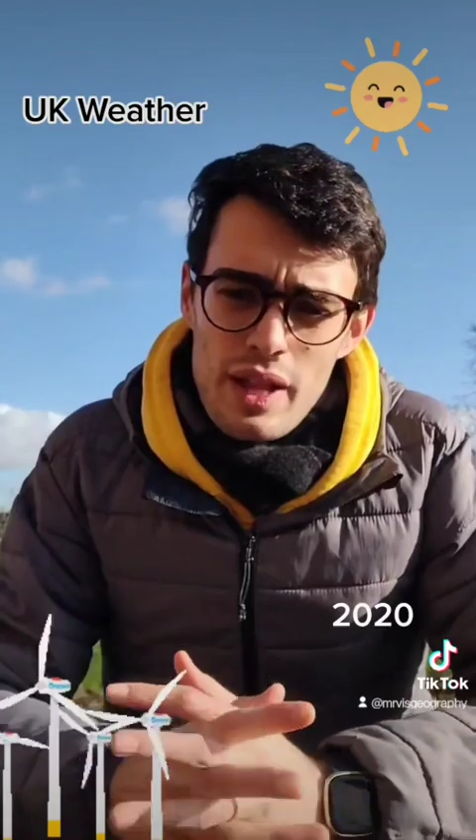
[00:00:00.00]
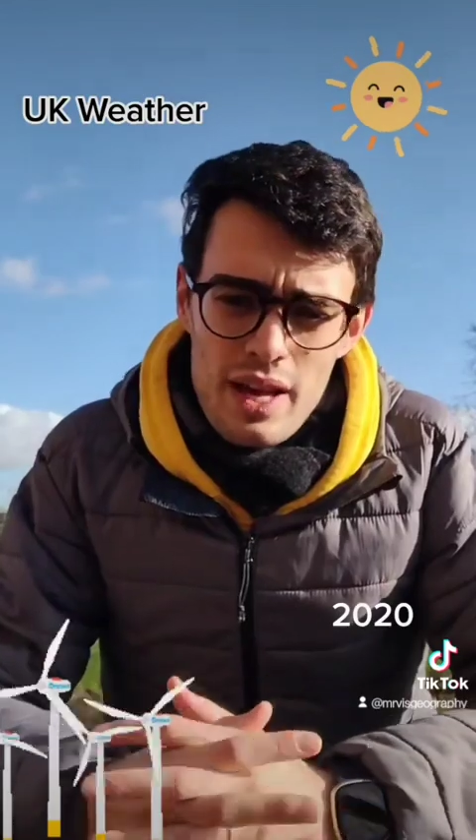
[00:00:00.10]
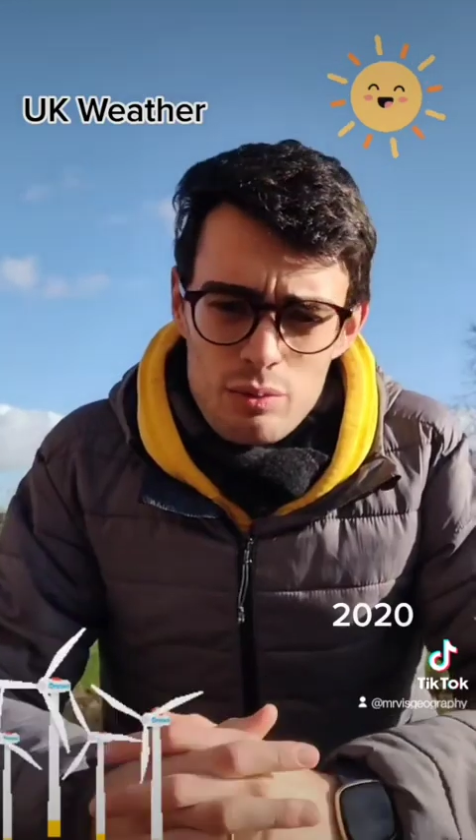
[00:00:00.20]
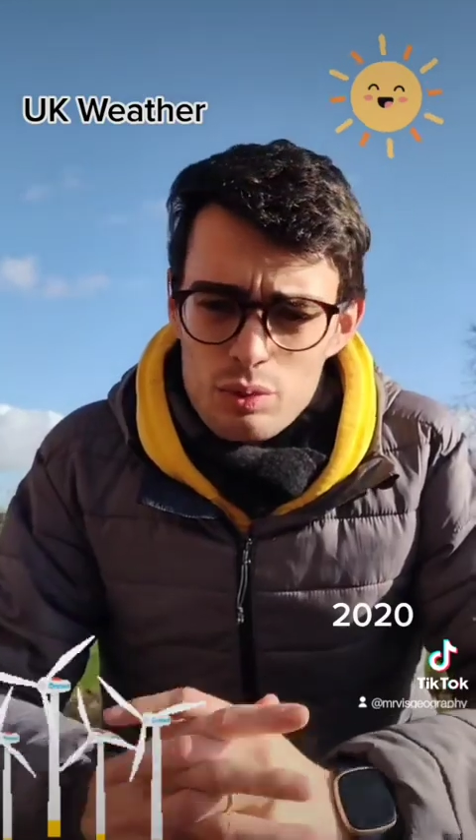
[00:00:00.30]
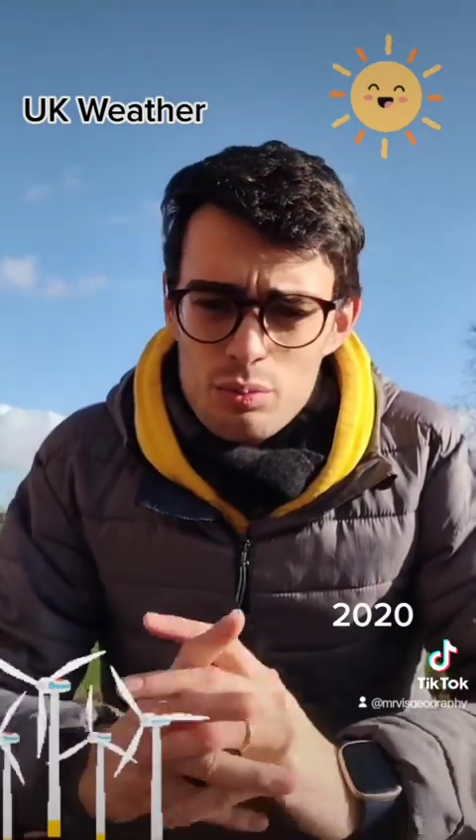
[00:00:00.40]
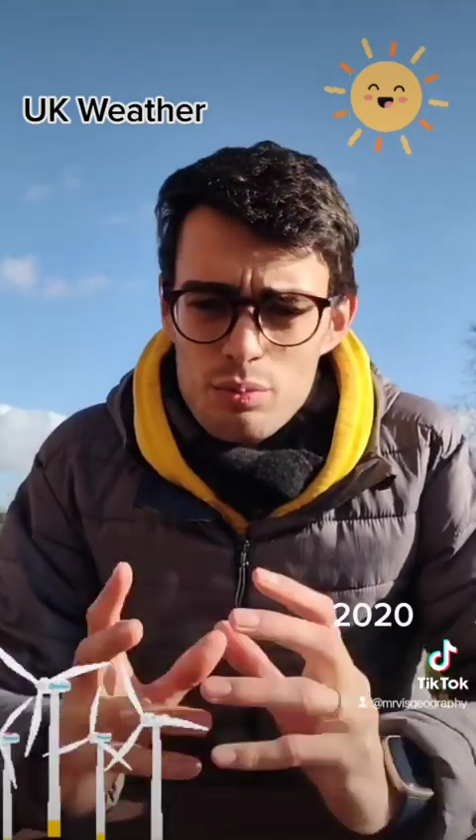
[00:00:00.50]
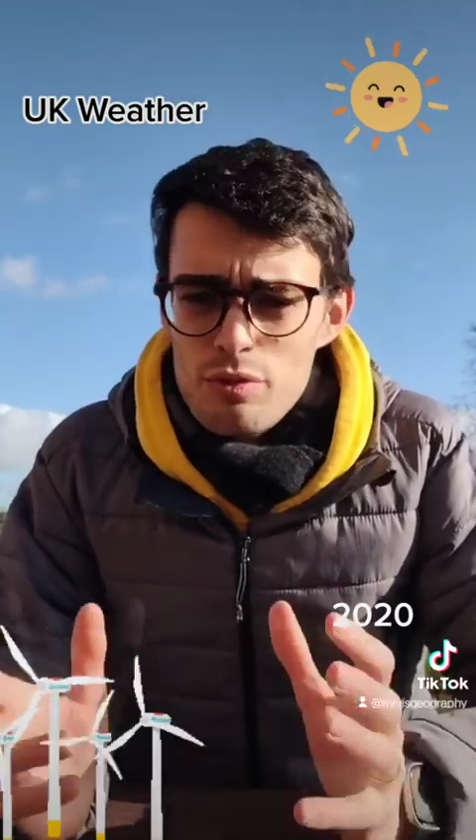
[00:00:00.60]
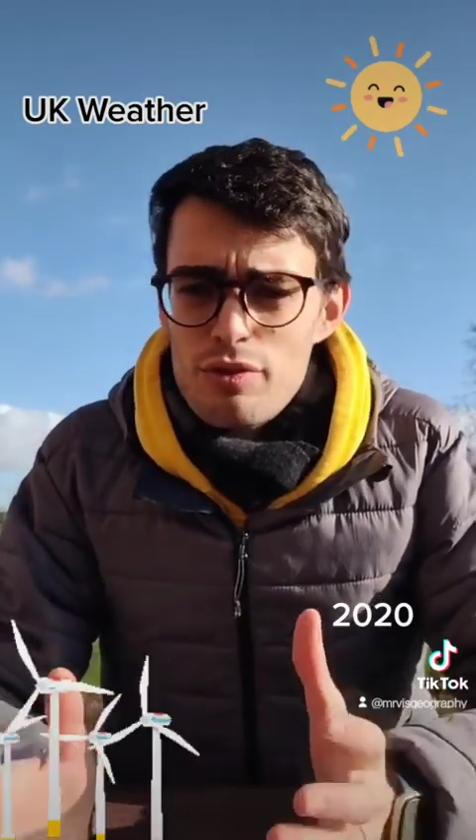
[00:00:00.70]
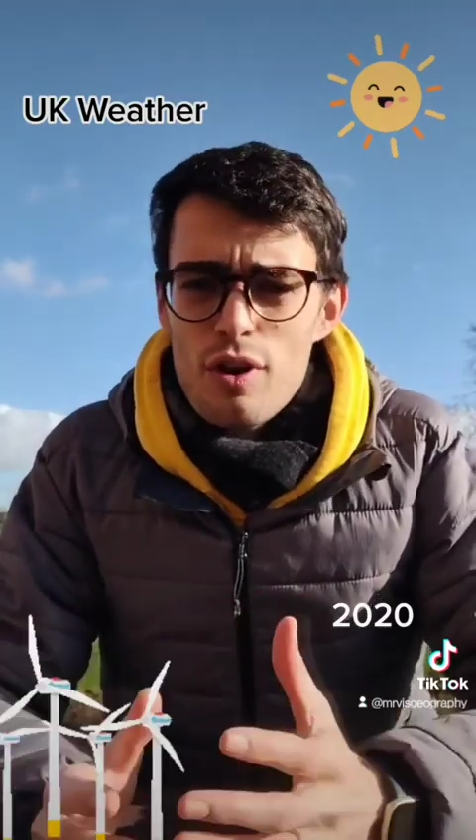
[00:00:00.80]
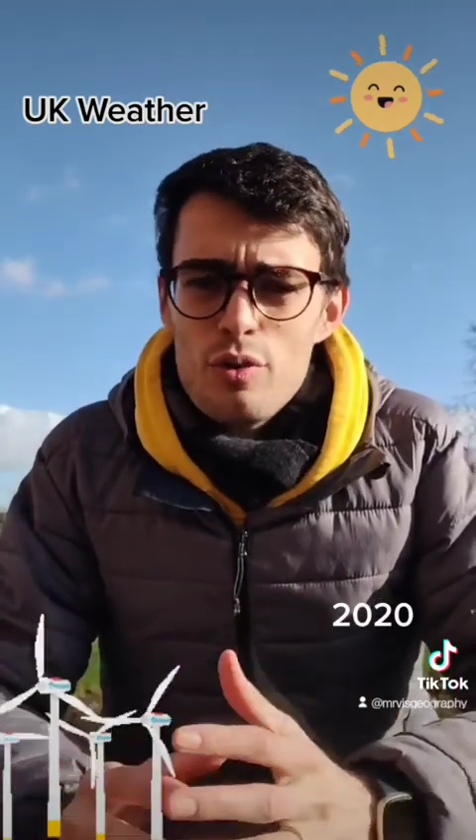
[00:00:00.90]
air will
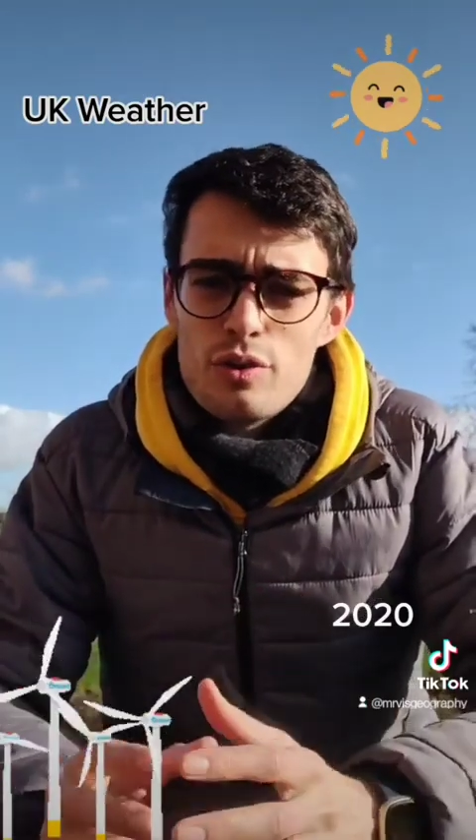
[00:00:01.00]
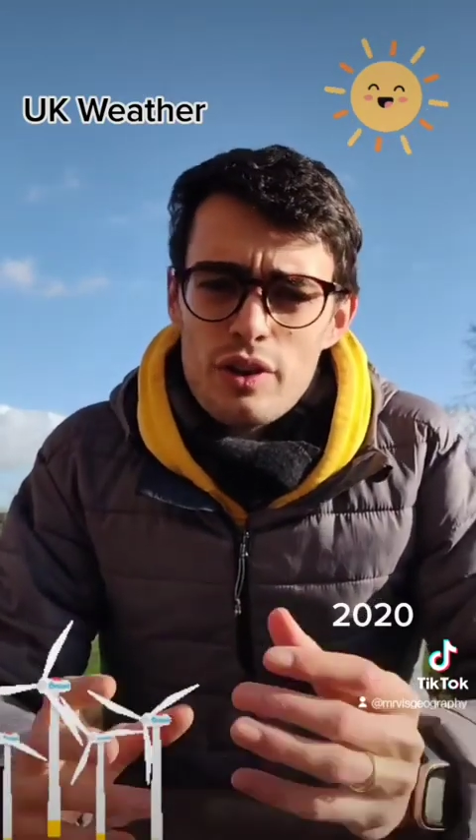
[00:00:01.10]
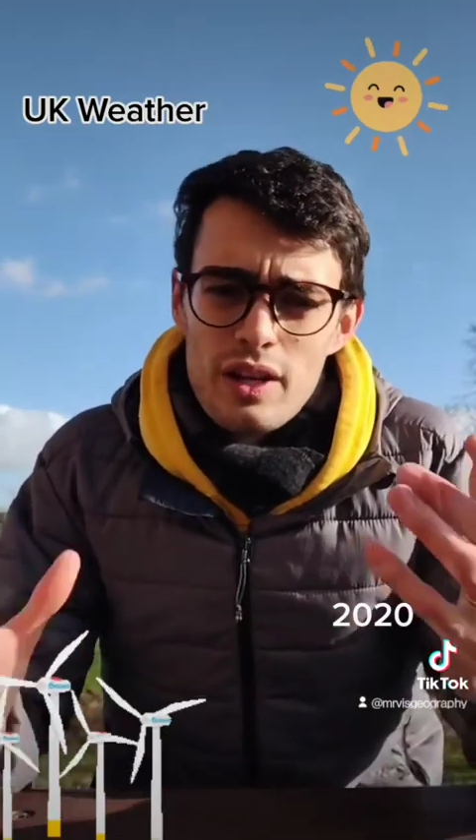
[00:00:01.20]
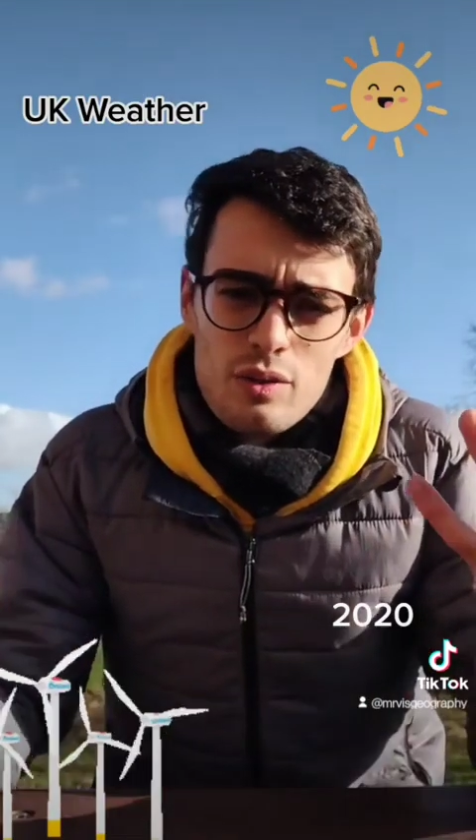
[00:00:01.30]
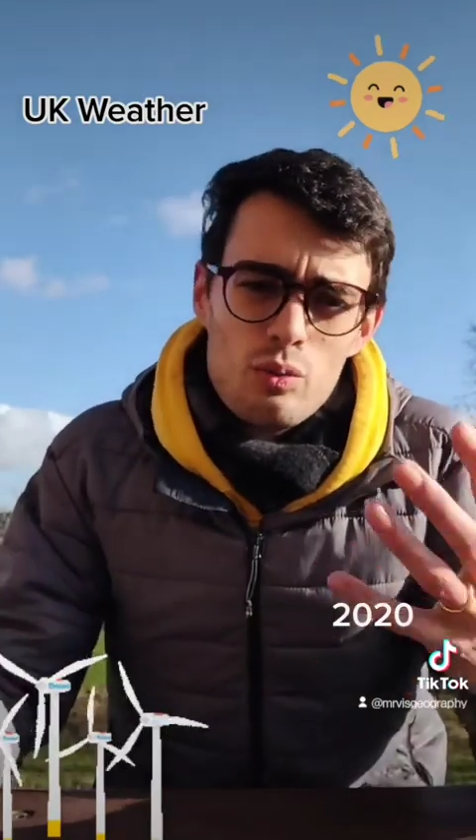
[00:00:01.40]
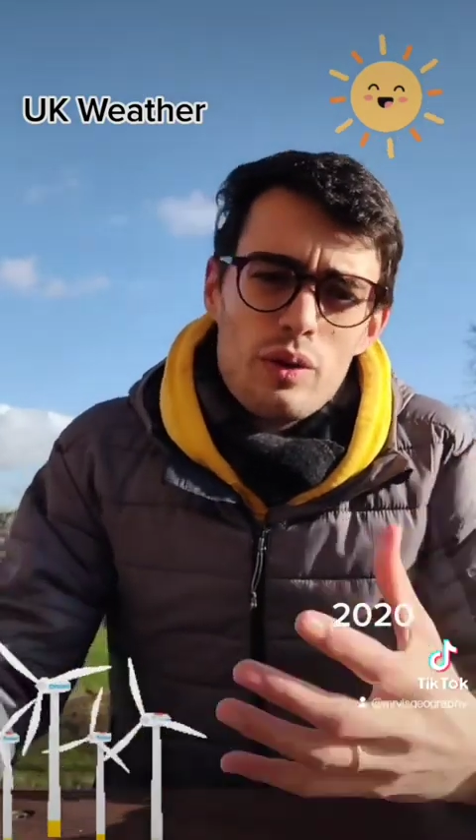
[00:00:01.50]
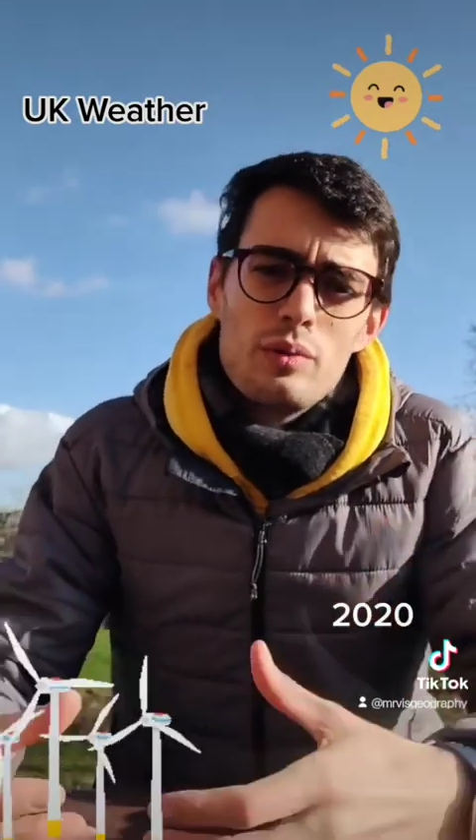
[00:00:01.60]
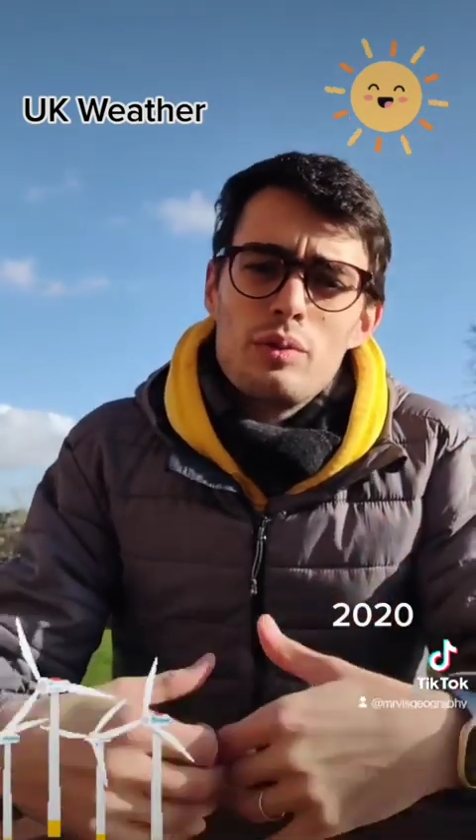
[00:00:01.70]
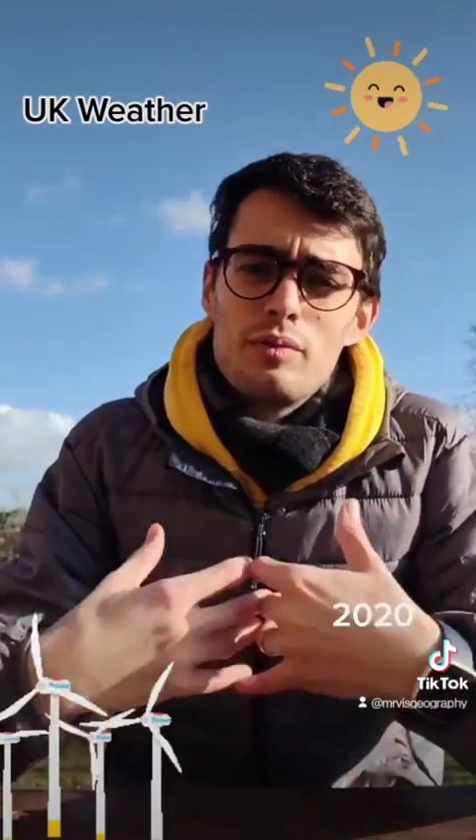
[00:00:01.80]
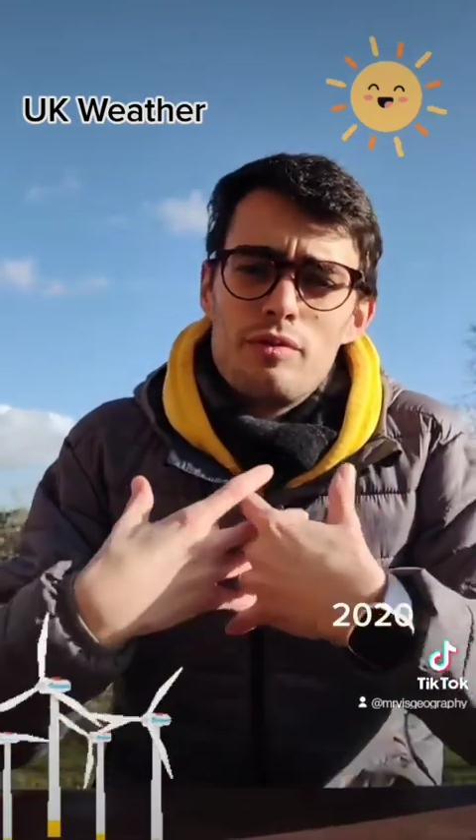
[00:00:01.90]
flow so that
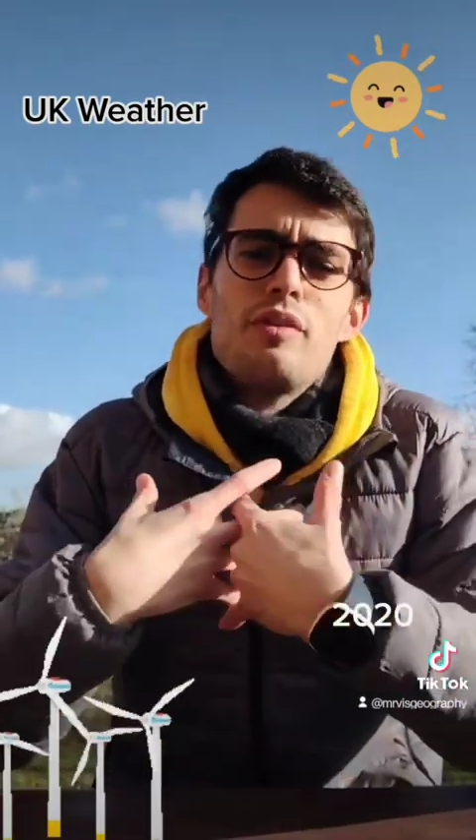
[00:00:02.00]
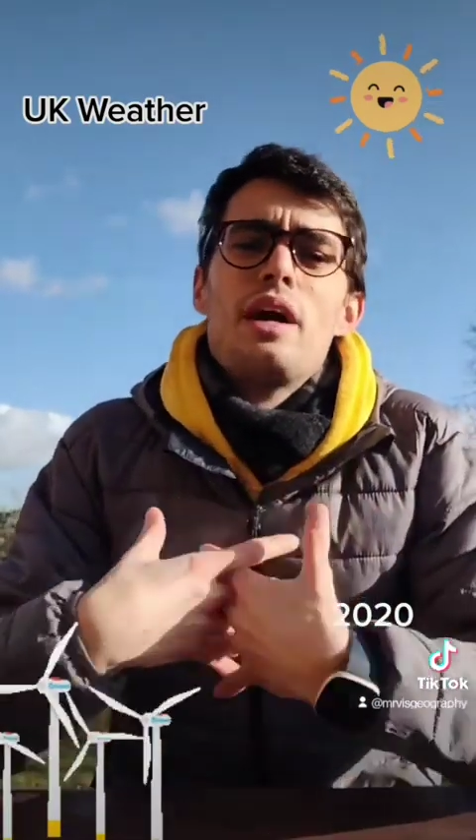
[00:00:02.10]
we will